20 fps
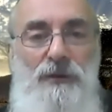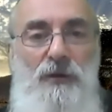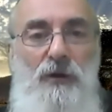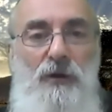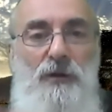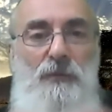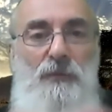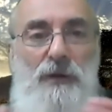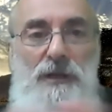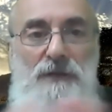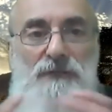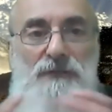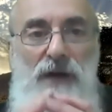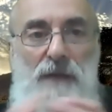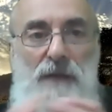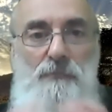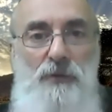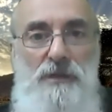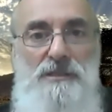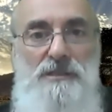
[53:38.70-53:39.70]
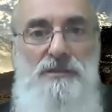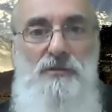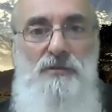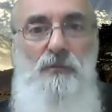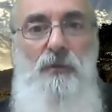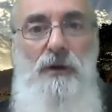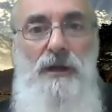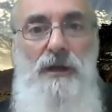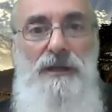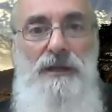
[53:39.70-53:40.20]
The Holy One and Divine Presence are
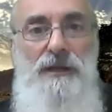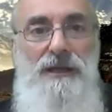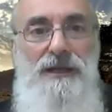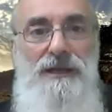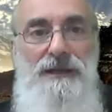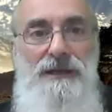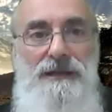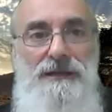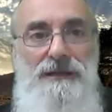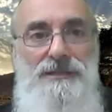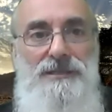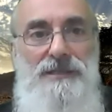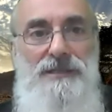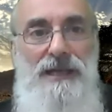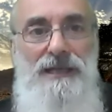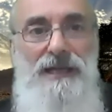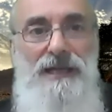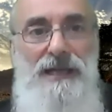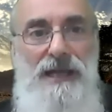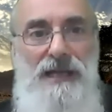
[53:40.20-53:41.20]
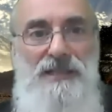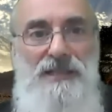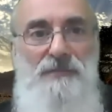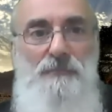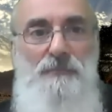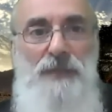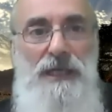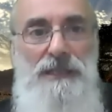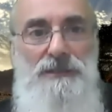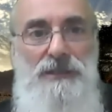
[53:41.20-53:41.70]
one. It's just like I
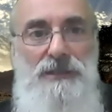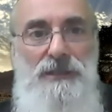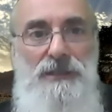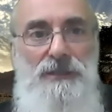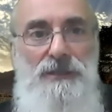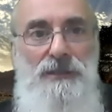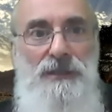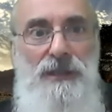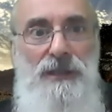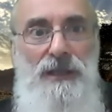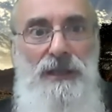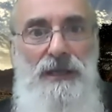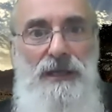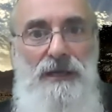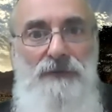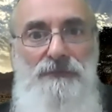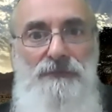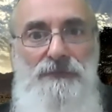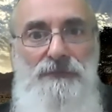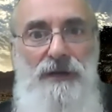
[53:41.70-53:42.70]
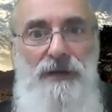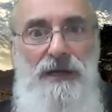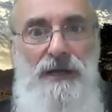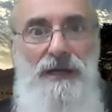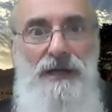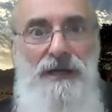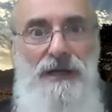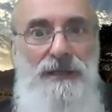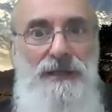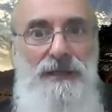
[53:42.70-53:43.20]
explained to you, if,
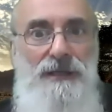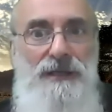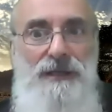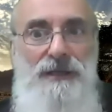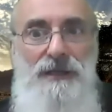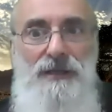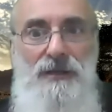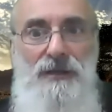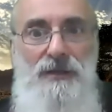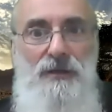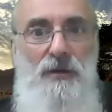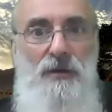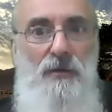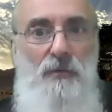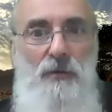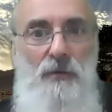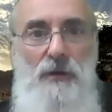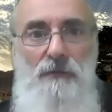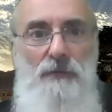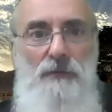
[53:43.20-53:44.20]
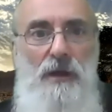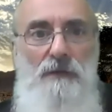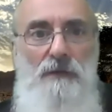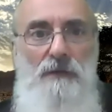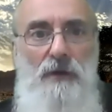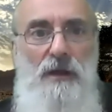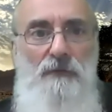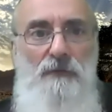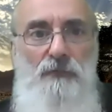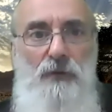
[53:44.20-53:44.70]
uh, if
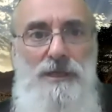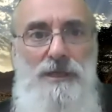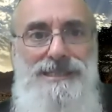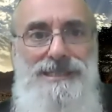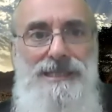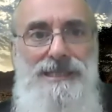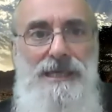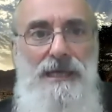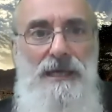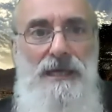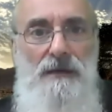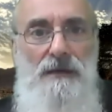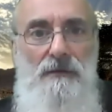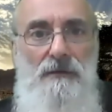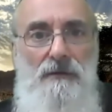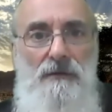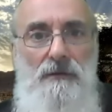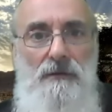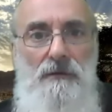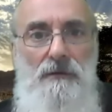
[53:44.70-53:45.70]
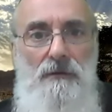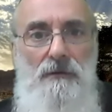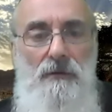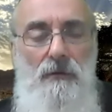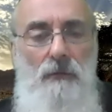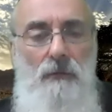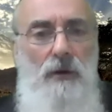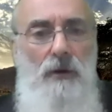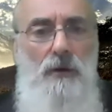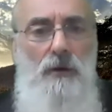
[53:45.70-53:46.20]
if we see,
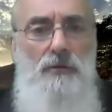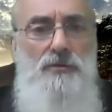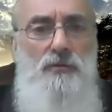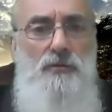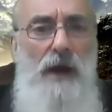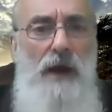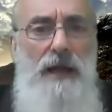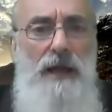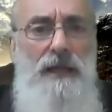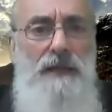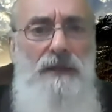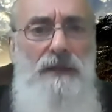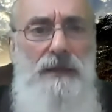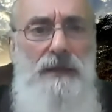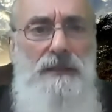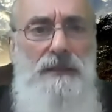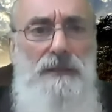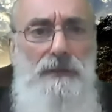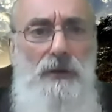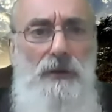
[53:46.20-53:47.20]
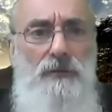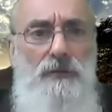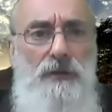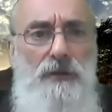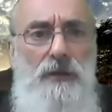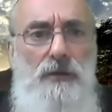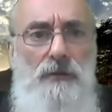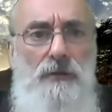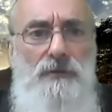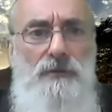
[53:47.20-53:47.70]
who's writing that note
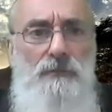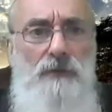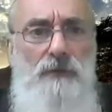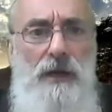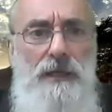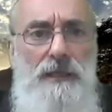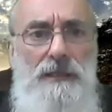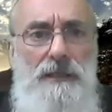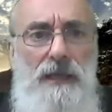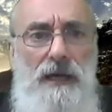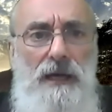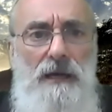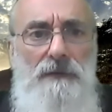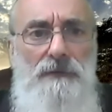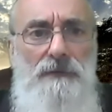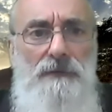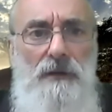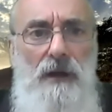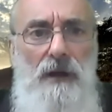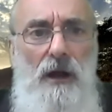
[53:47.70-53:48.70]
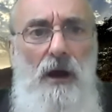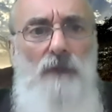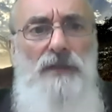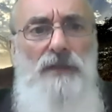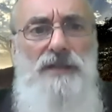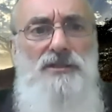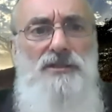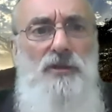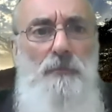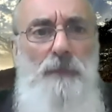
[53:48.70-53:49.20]
that you're writing down? Oh,
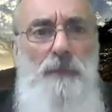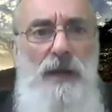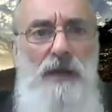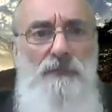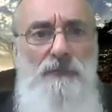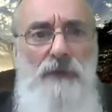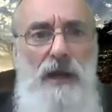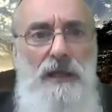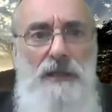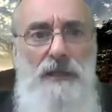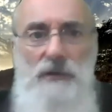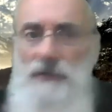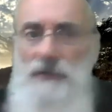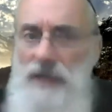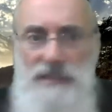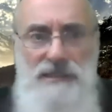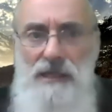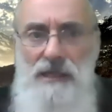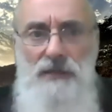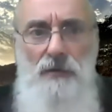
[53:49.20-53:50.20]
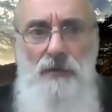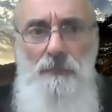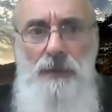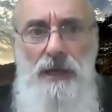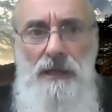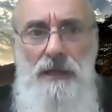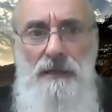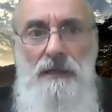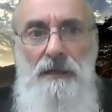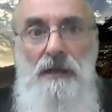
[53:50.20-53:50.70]
that's your pen writing. No, that's not your
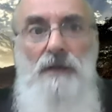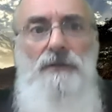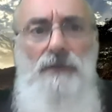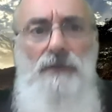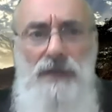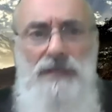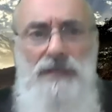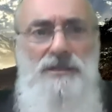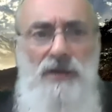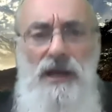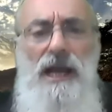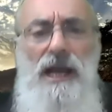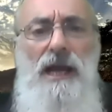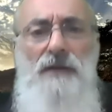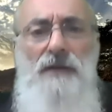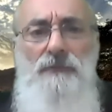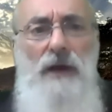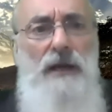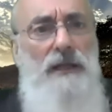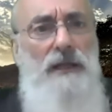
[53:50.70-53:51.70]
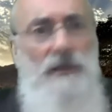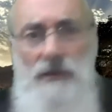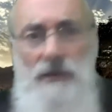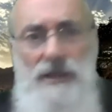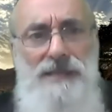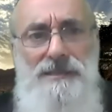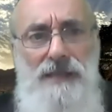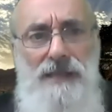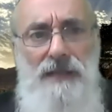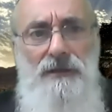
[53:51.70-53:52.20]
pen. No, that's your hand writing. No,
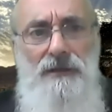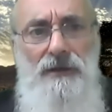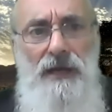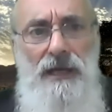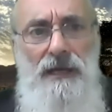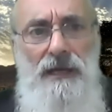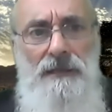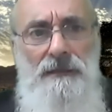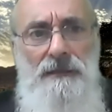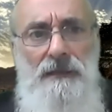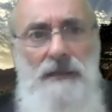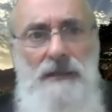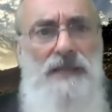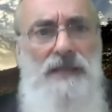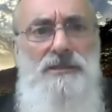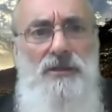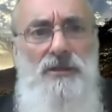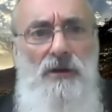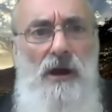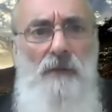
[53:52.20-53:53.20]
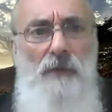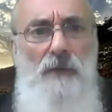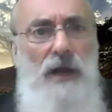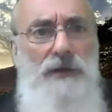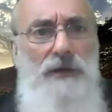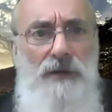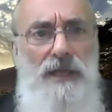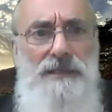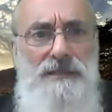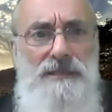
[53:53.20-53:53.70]
that's not your hand. That's your arm
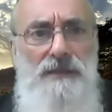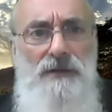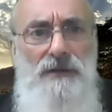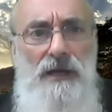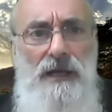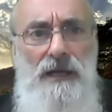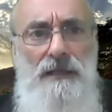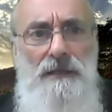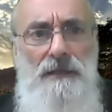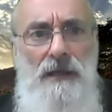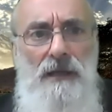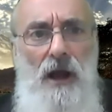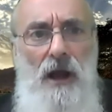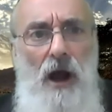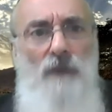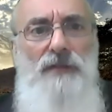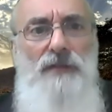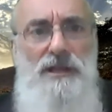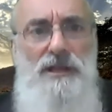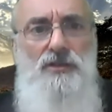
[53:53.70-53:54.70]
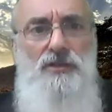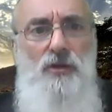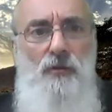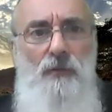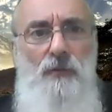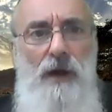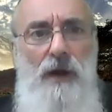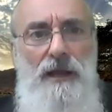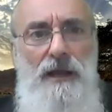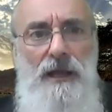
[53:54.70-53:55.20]
writing. No, that's not your hand. Oh, that's
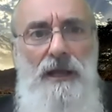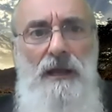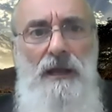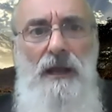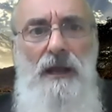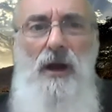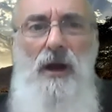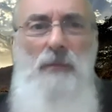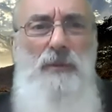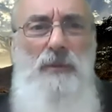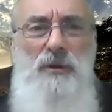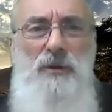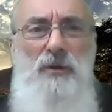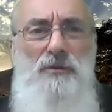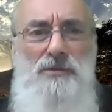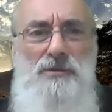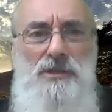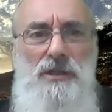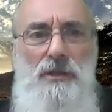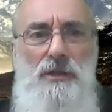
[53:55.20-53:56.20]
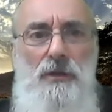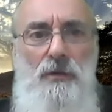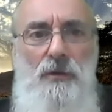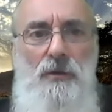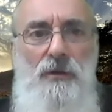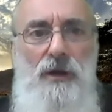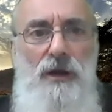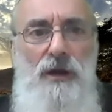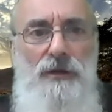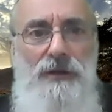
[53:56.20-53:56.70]
you writing. Oh, but who's the
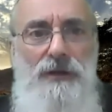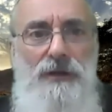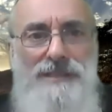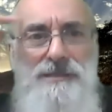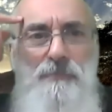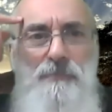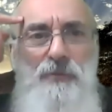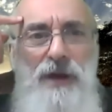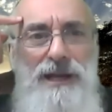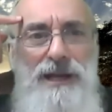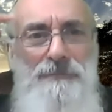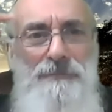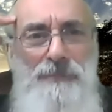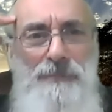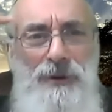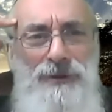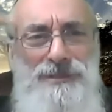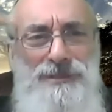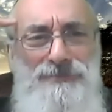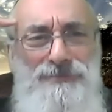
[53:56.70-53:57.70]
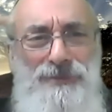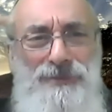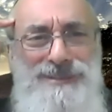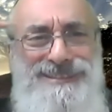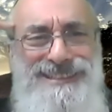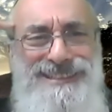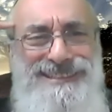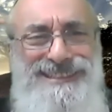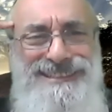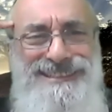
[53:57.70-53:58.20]
you? No, that's a brain impulse.
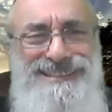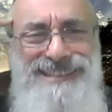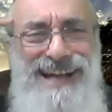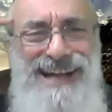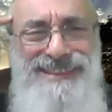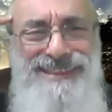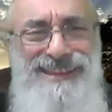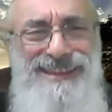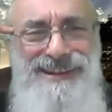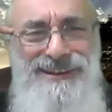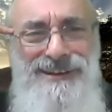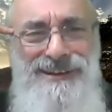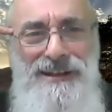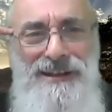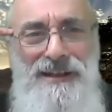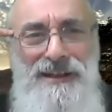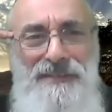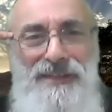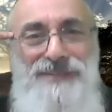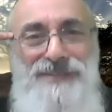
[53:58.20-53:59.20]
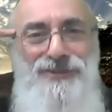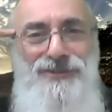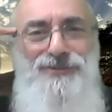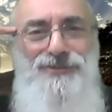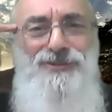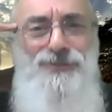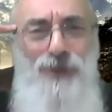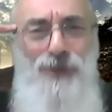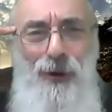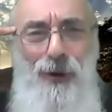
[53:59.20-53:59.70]
What's inside there? That's your
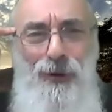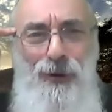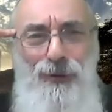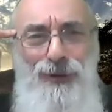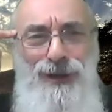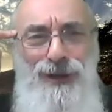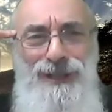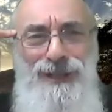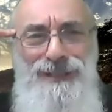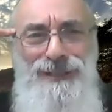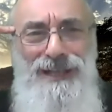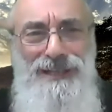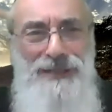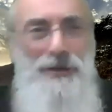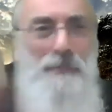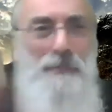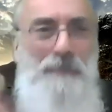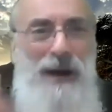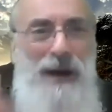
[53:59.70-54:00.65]
soul telling your